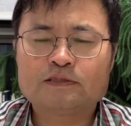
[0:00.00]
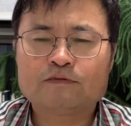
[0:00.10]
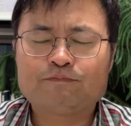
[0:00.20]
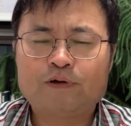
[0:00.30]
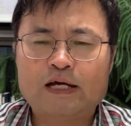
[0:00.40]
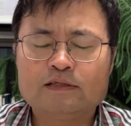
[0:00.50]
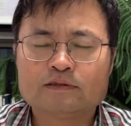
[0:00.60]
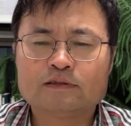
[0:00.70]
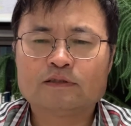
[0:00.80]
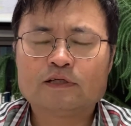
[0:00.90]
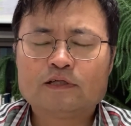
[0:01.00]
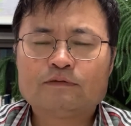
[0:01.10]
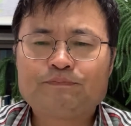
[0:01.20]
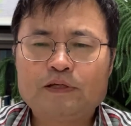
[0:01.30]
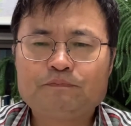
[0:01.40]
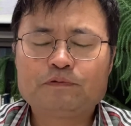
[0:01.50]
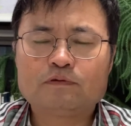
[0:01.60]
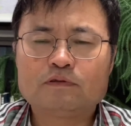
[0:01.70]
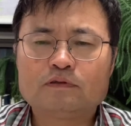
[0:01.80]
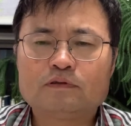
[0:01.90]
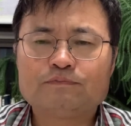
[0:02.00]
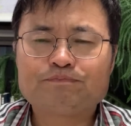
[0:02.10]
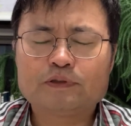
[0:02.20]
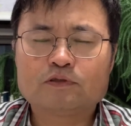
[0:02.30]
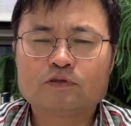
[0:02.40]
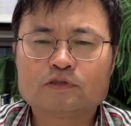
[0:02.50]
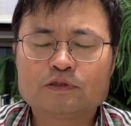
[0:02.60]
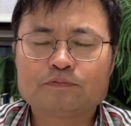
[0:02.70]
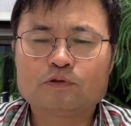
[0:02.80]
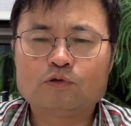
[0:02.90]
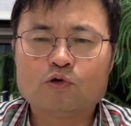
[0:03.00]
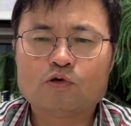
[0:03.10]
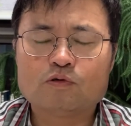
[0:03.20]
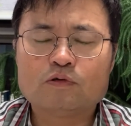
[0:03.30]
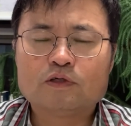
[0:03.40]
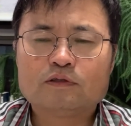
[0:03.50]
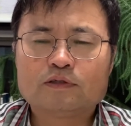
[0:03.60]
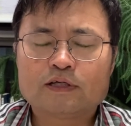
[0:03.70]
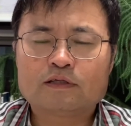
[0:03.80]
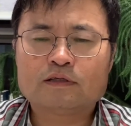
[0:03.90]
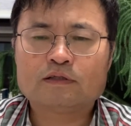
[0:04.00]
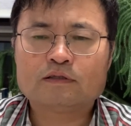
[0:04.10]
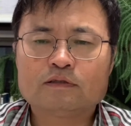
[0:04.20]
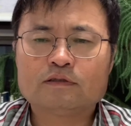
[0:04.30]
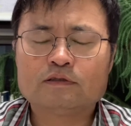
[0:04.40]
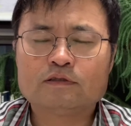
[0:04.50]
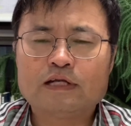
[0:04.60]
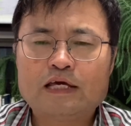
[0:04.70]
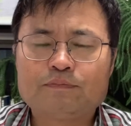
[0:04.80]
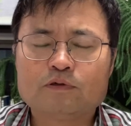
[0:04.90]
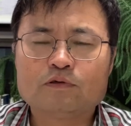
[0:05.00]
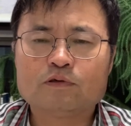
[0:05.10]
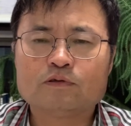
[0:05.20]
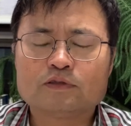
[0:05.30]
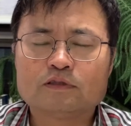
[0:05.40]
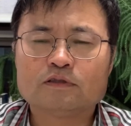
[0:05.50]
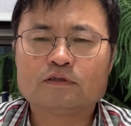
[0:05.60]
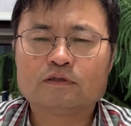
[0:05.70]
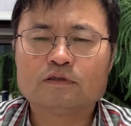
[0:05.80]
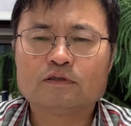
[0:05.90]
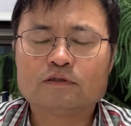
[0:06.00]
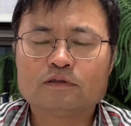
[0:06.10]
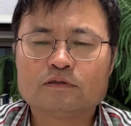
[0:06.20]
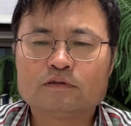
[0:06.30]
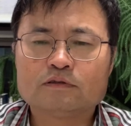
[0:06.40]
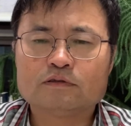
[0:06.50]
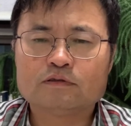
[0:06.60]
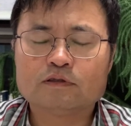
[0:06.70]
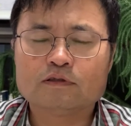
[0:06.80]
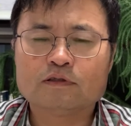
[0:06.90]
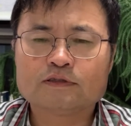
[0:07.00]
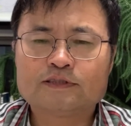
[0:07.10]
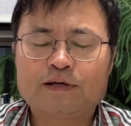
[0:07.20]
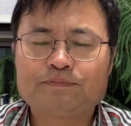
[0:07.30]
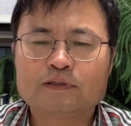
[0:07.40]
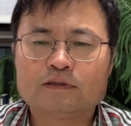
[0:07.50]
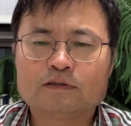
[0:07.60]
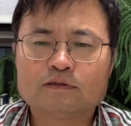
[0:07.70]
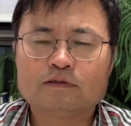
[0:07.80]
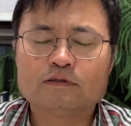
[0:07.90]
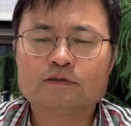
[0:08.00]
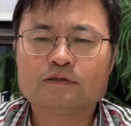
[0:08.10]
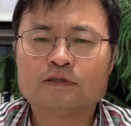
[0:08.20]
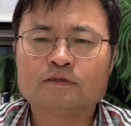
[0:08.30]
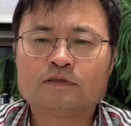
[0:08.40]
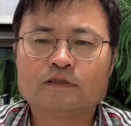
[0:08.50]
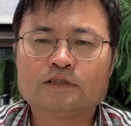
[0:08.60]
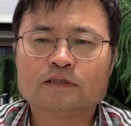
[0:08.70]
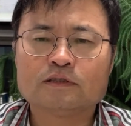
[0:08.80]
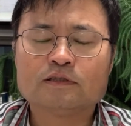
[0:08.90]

fired people because of a law. There are labor law that accept such a